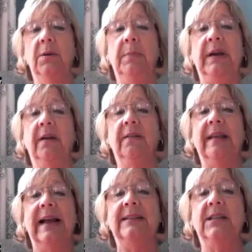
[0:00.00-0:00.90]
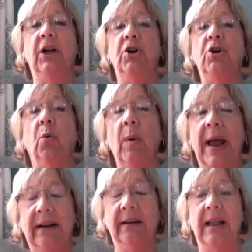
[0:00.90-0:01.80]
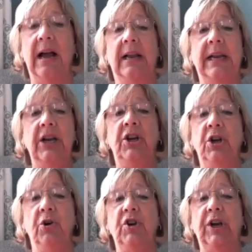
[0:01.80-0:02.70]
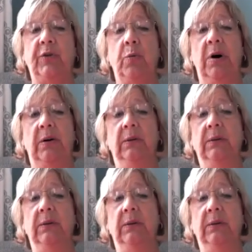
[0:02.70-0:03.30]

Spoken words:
because that's a direct line into your chest wall.